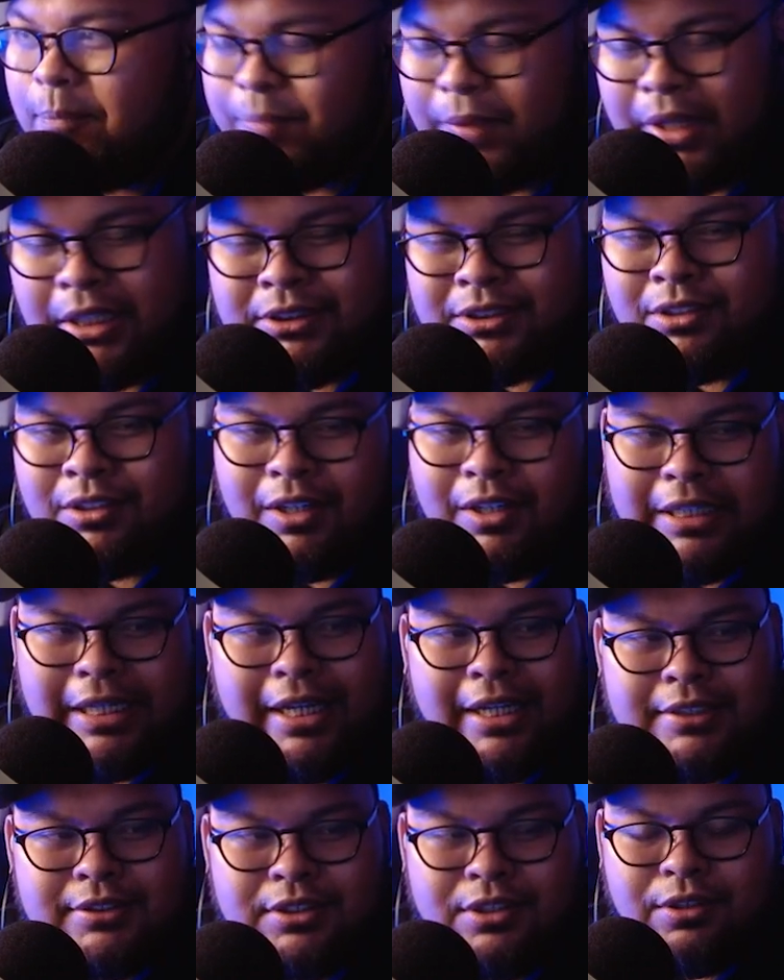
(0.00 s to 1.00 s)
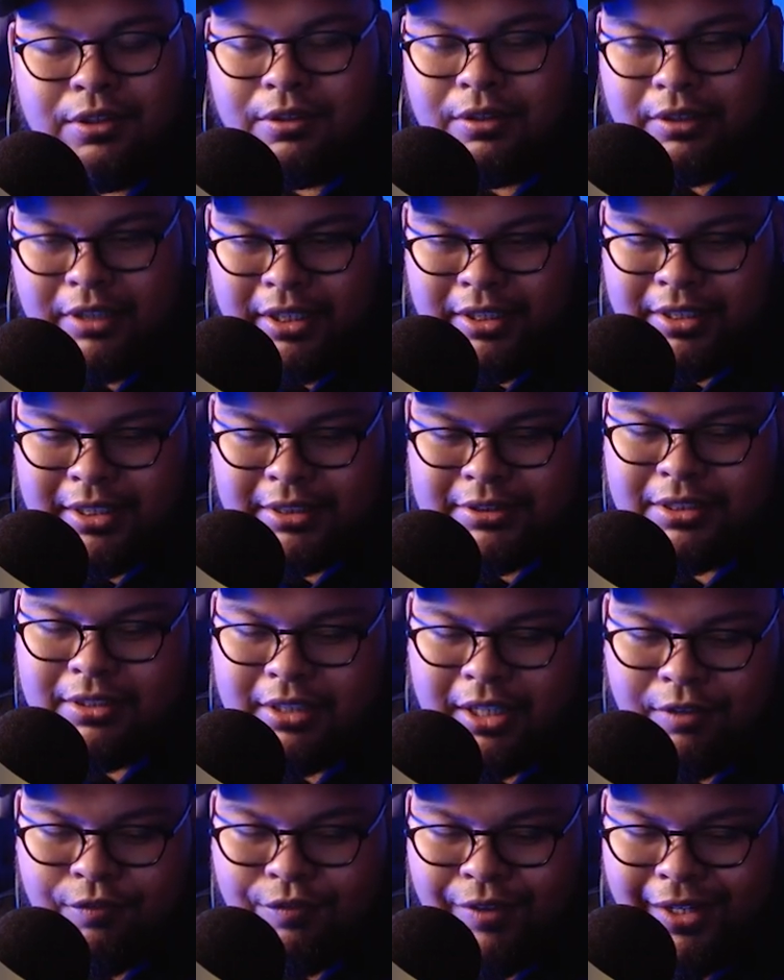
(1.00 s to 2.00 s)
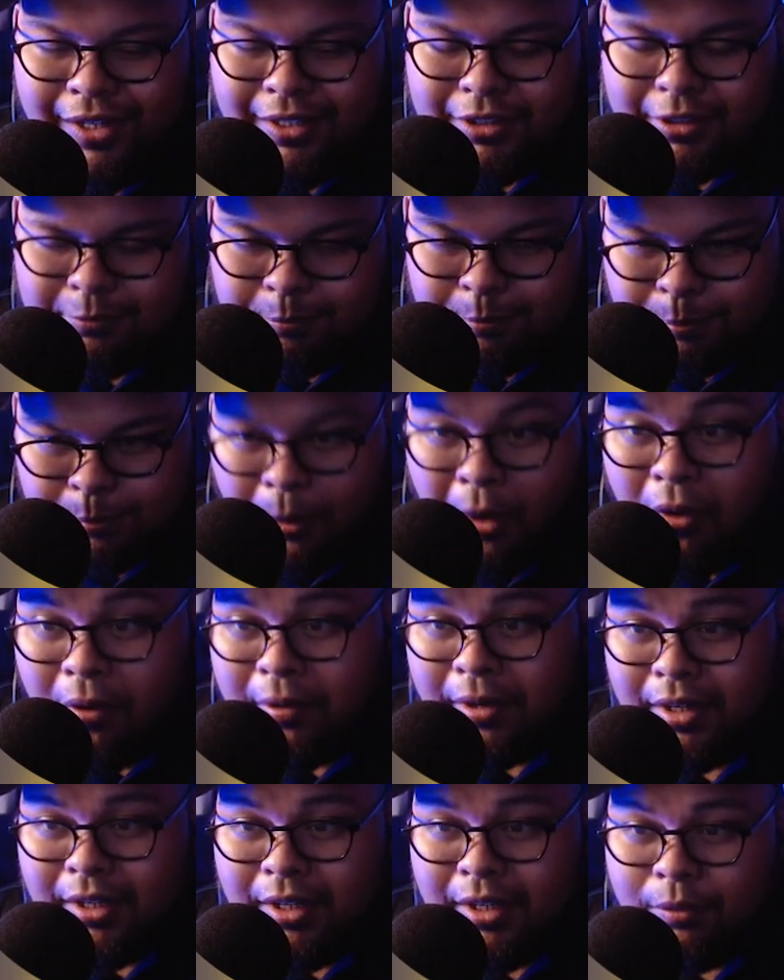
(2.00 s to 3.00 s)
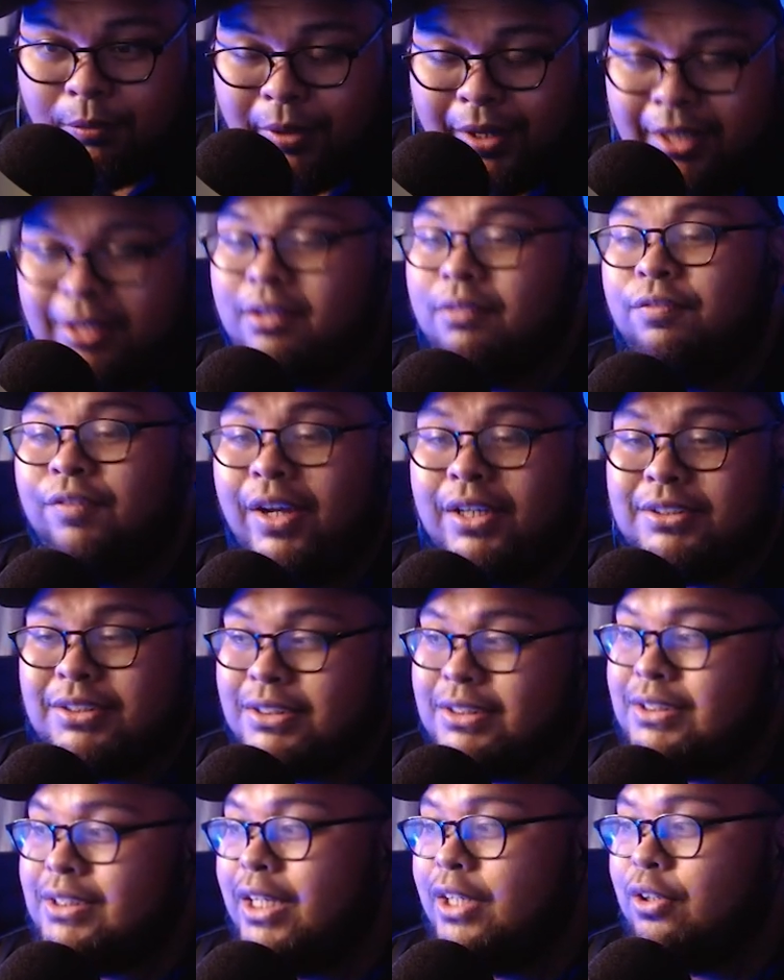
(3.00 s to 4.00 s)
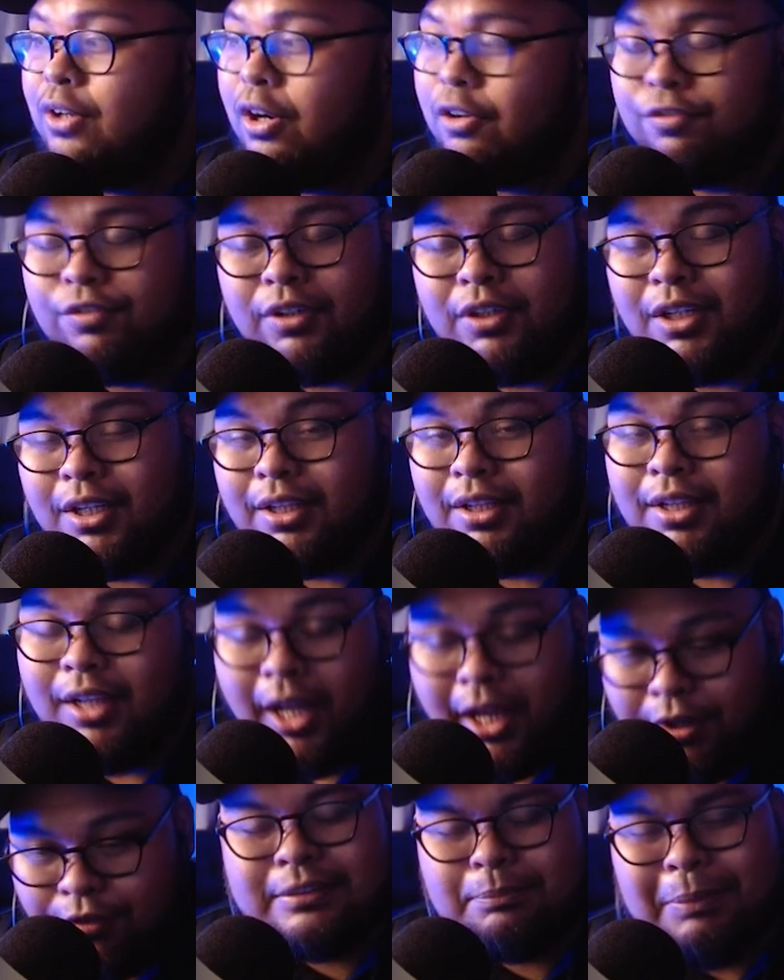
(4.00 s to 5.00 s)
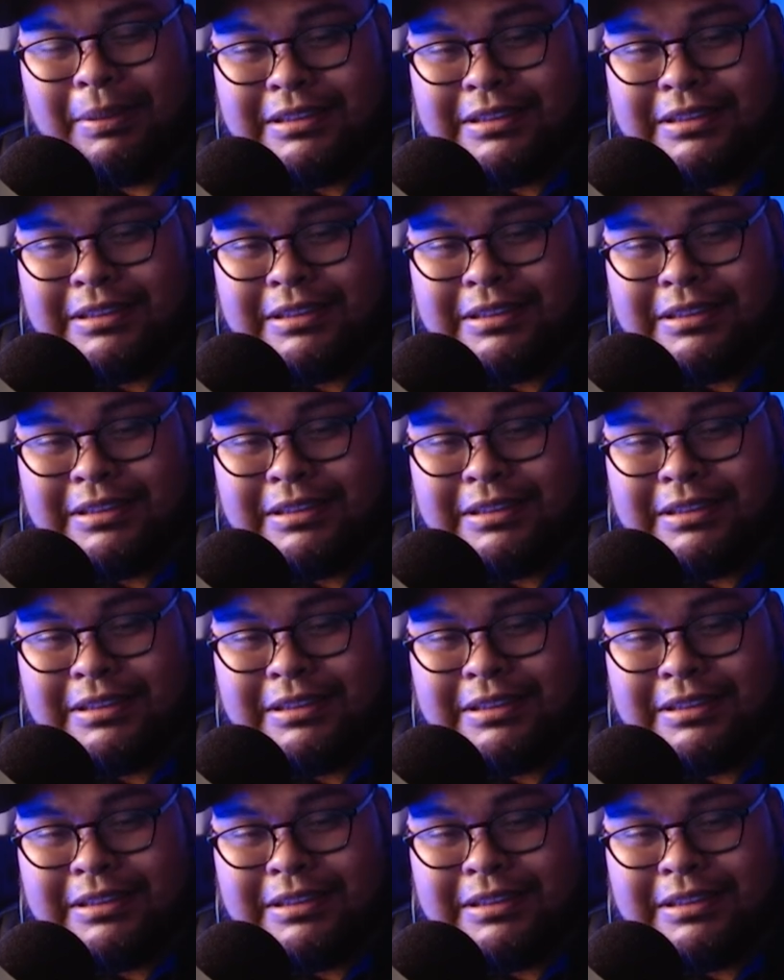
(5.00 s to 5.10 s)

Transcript: It's not as, it doesn't affect the board in a way. It affects the state of the life.